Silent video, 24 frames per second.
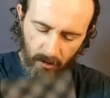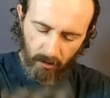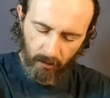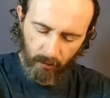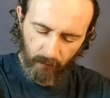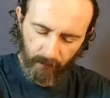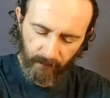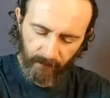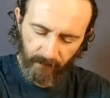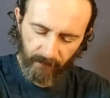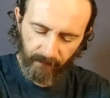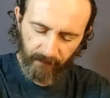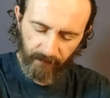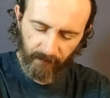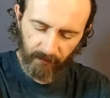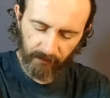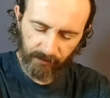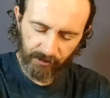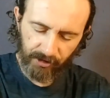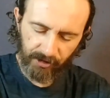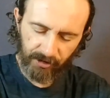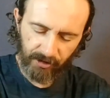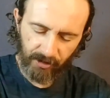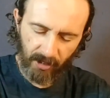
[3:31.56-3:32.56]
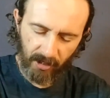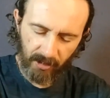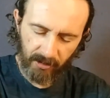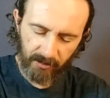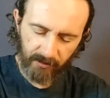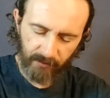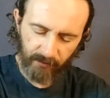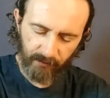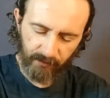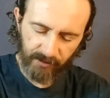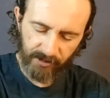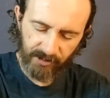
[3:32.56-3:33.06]
don't know if you feel
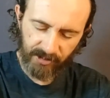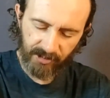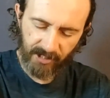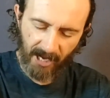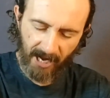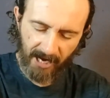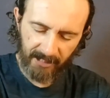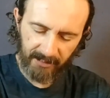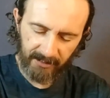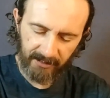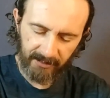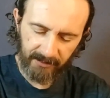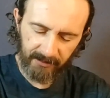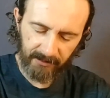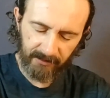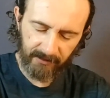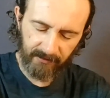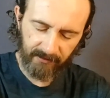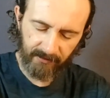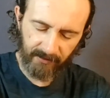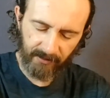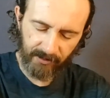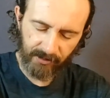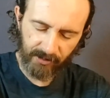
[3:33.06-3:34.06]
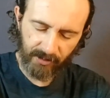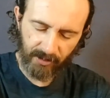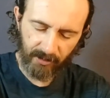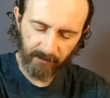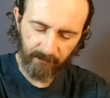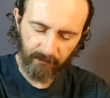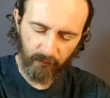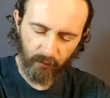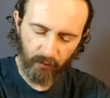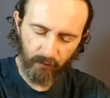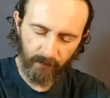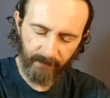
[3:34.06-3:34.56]
stuck or stagnant, things
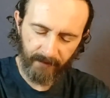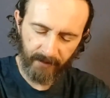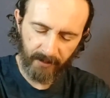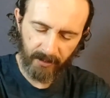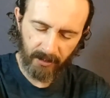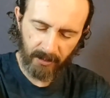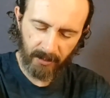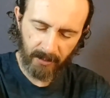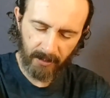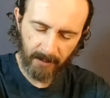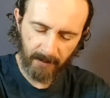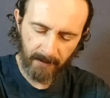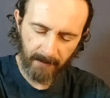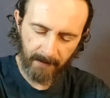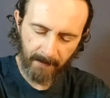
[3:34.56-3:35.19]
aren't moving,